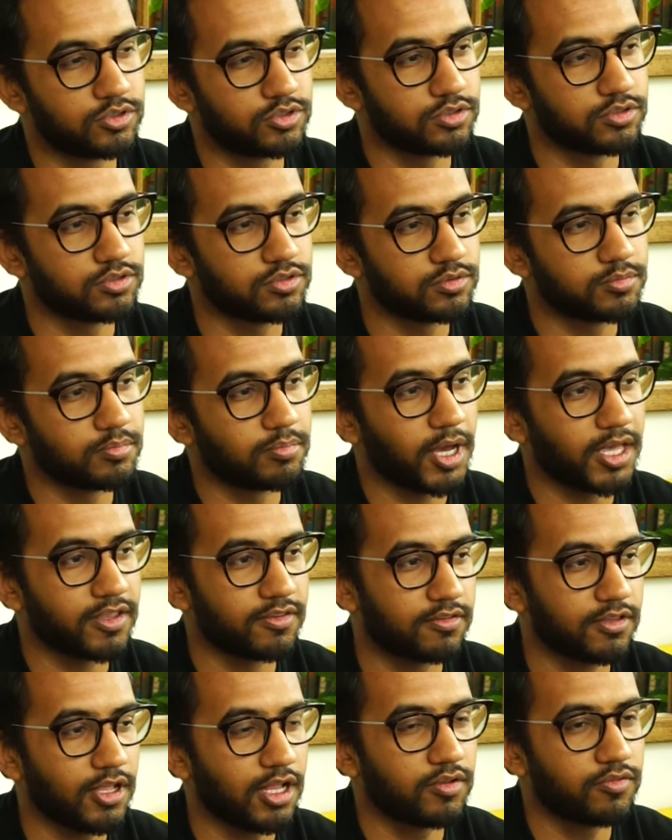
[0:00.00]
to
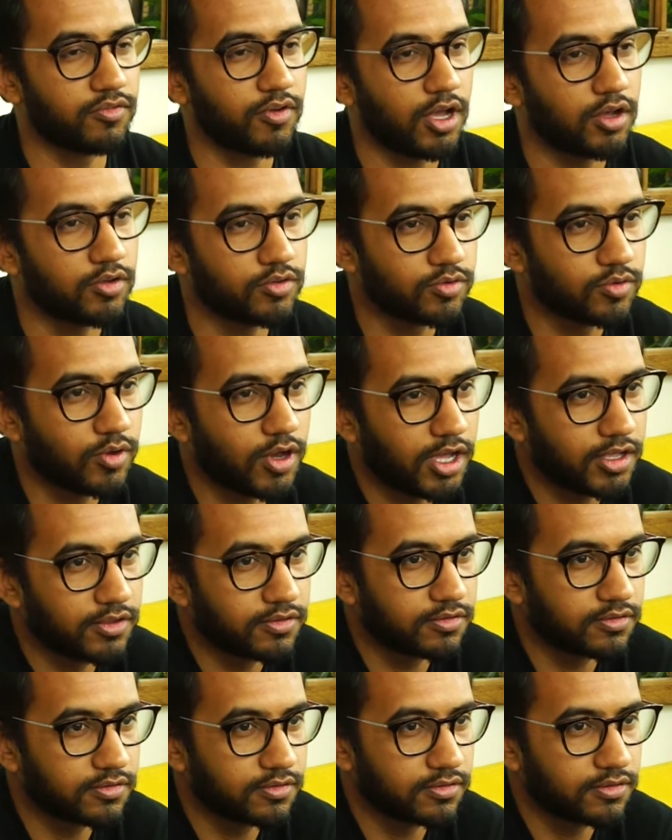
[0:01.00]
myself how to
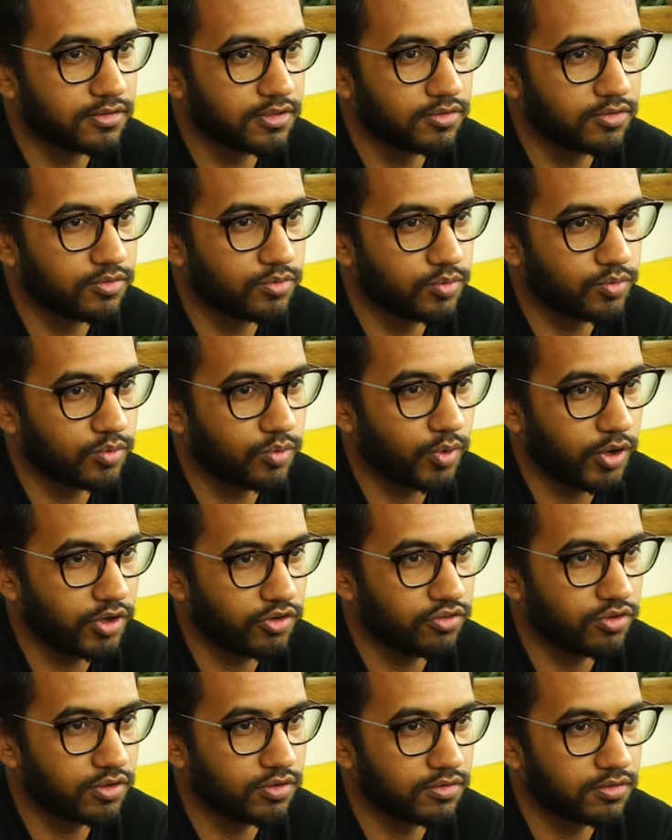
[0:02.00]
ask these
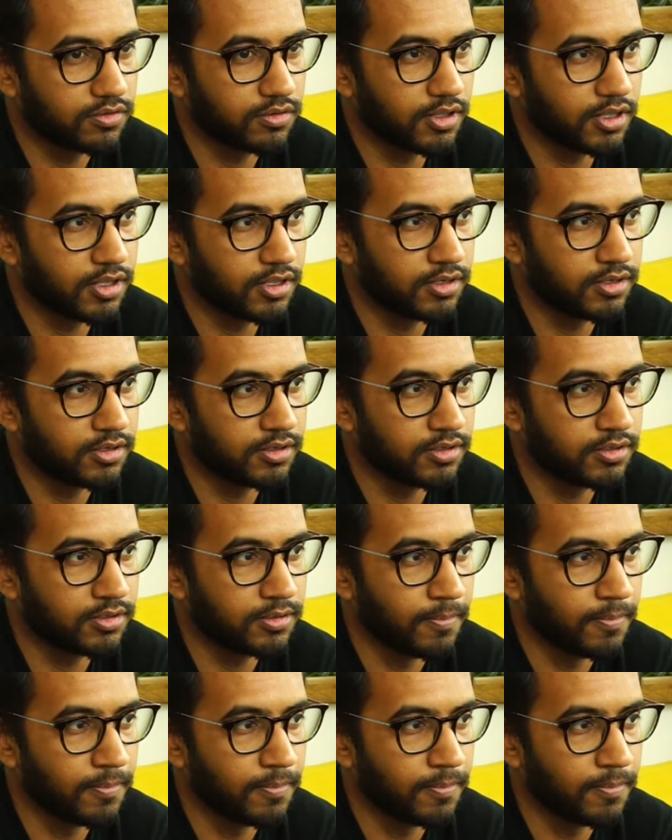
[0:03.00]
questions, and